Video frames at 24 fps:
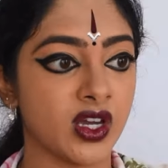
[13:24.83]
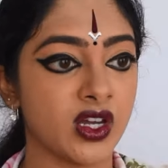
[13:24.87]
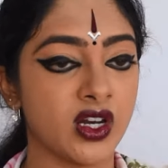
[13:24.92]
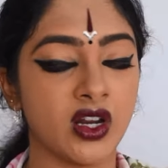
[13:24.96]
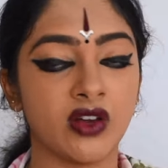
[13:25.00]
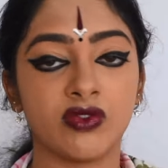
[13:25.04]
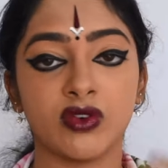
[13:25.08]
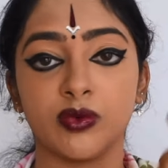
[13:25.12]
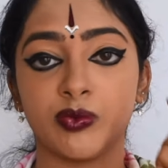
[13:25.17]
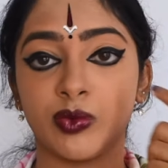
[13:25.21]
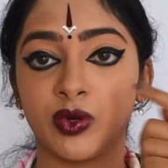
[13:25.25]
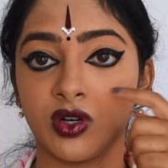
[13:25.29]
I
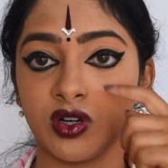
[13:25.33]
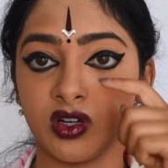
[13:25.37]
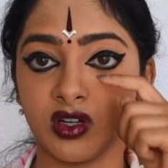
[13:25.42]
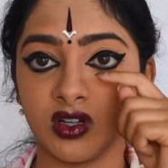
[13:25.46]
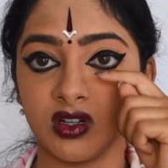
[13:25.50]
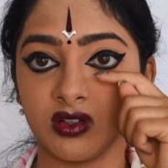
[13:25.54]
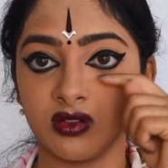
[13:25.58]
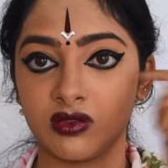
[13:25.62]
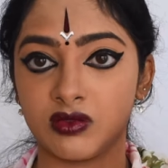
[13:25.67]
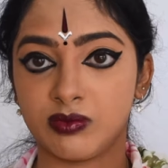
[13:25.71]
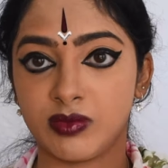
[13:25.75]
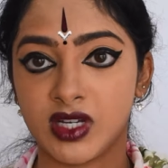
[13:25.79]
never put
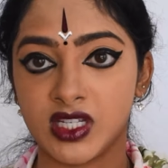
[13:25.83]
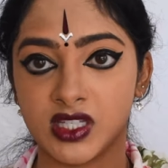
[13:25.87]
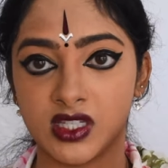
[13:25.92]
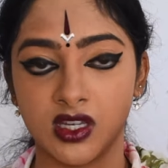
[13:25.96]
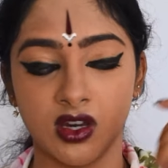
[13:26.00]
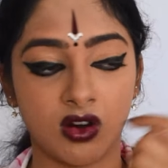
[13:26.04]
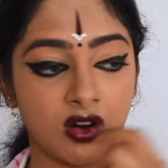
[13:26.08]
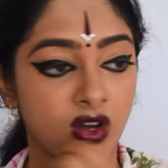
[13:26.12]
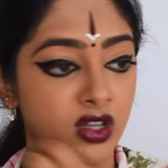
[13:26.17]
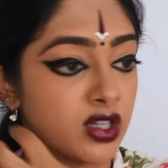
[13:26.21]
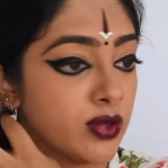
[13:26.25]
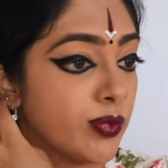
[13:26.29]

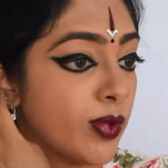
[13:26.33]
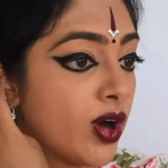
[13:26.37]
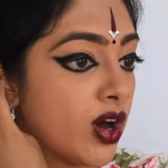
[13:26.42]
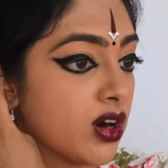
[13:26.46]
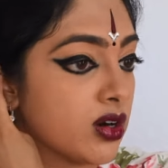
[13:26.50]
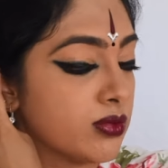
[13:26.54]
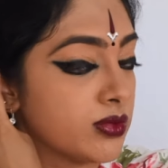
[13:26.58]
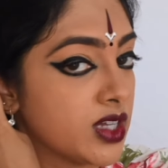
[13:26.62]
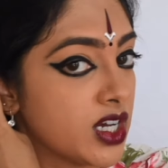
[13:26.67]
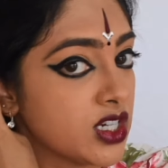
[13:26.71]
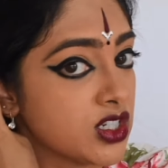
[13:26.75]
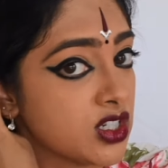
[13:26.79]
mascara on the
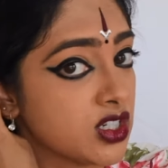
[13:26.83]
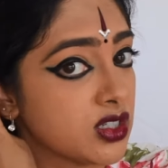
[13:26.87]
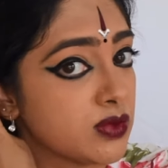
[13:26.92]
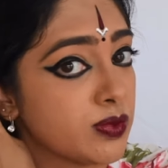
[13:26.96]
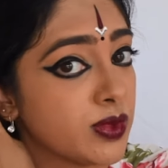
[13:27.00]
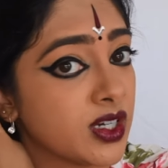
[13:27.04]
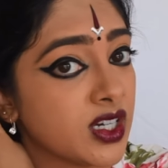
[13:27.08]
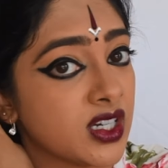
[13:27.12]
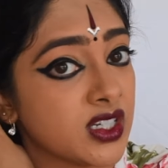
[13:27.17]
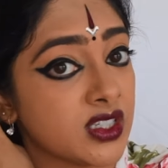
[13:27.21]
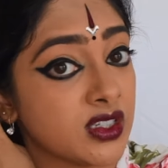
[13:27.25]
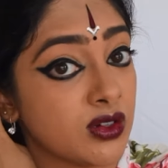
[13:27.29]
bottom lashes
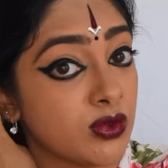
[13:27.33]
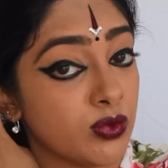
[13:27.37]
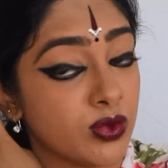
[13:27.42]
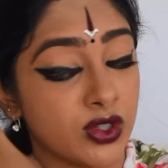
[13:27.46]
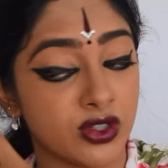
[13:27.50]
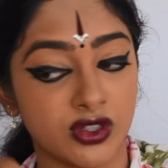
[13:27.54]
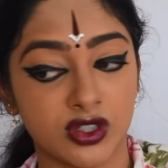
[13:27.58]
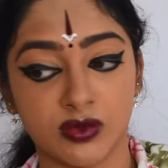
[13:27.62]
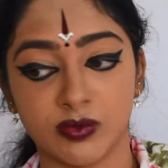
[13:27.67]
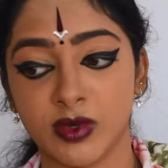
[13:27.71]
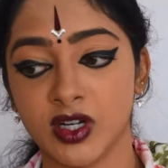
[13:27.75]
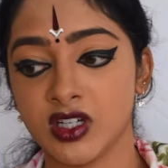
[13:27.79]
because it
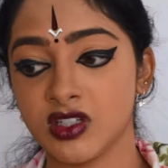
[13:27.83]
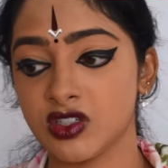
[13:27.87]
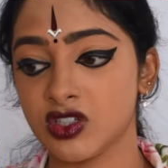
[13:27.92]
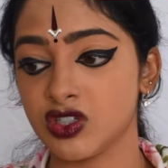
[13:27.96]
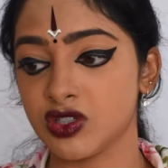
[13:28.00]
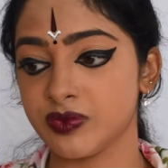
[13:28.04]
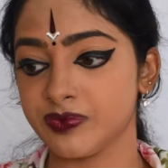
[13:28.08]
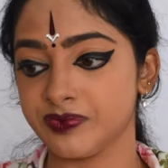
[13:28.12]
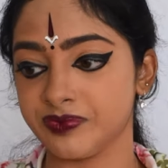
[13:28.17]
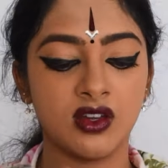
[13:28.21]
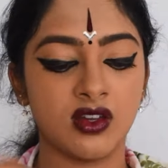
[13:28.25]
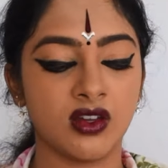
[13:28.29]
will
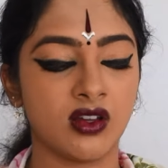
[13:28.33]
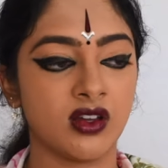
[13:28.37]
smudge.